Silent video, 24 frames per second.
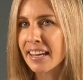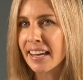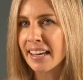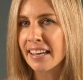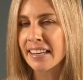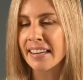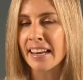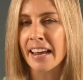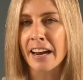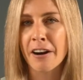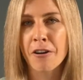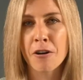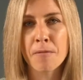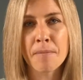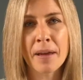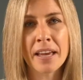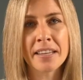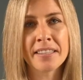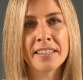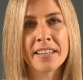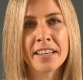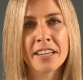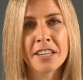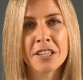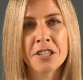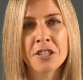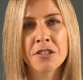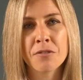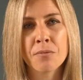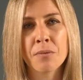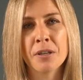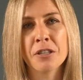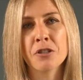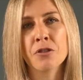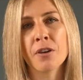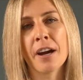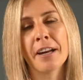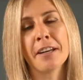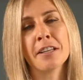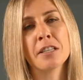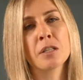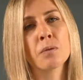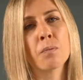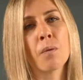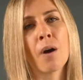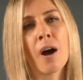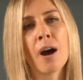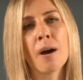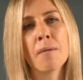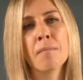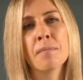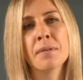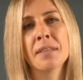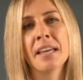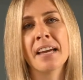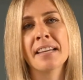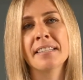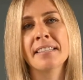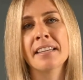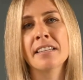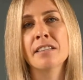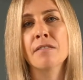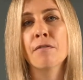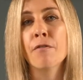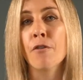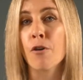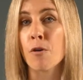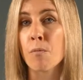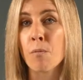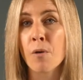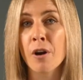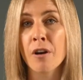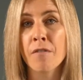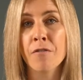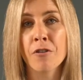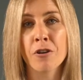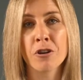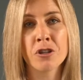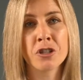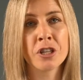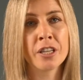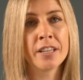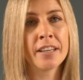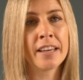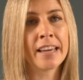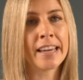get an error message when trying to swap that says firmware version